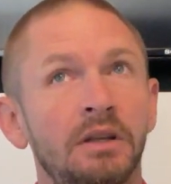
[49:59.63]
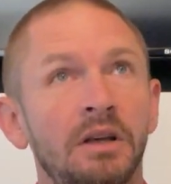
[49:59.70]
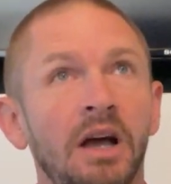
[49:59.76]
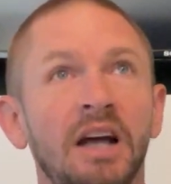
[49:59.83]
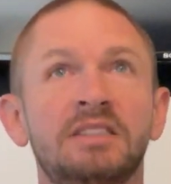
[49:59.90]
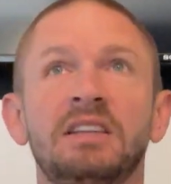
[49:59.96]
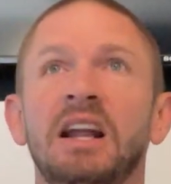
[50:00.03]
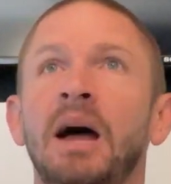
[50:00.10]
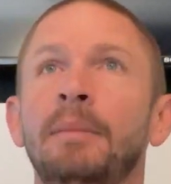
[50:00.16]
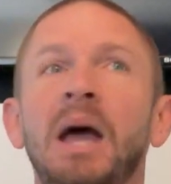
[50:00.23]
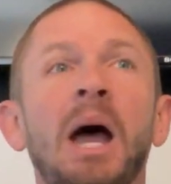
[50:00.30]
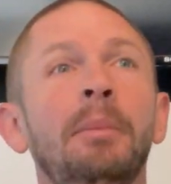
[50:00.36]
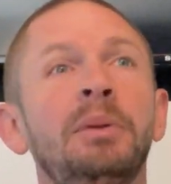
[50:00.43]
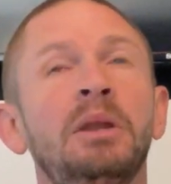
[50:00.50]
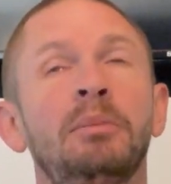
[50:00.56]
I said, I'm
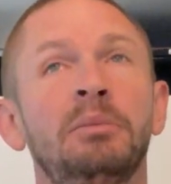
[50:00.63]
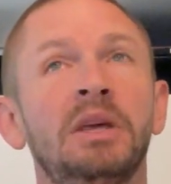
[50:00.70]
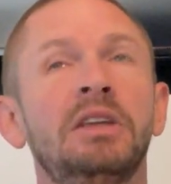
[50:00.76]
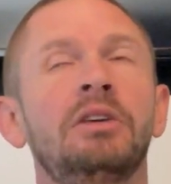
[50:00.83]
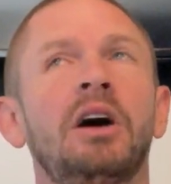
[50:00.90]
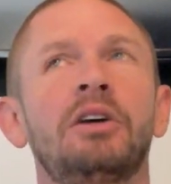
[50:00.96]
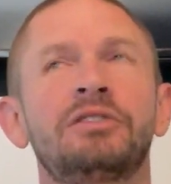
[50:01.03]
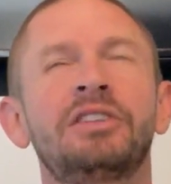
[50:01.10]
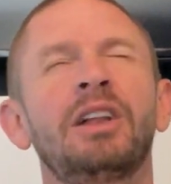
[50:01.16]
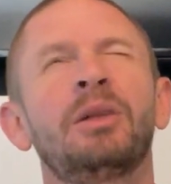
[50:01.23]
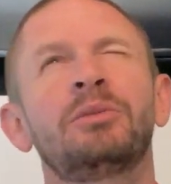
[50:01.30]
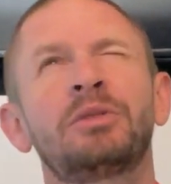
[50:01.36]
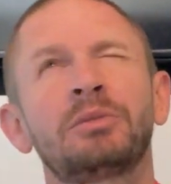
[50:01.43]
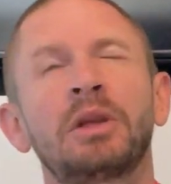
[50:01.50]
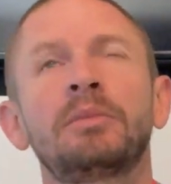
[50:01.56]
happy to meet, I'll tell them
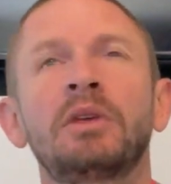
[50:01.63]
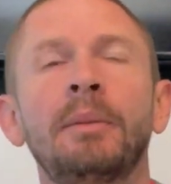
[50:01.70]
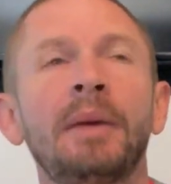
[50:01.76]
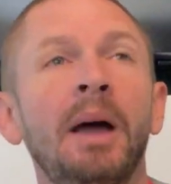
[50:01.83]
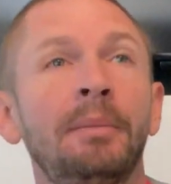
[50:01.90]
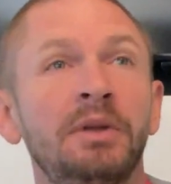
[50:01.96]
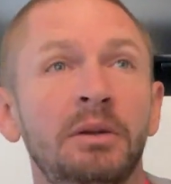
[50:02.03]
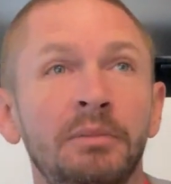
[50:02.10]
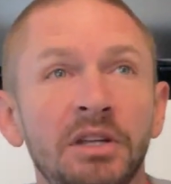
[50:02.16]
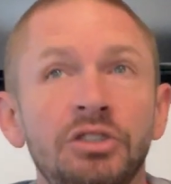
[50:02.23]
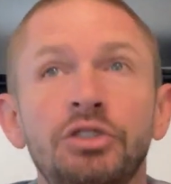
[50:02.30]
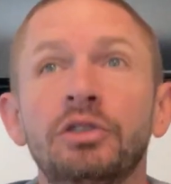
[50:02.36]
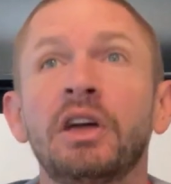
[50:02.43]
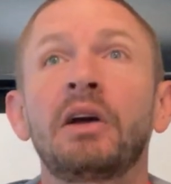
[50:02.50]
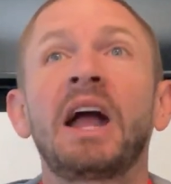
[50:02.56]
sometimes, I'm happy to meet you there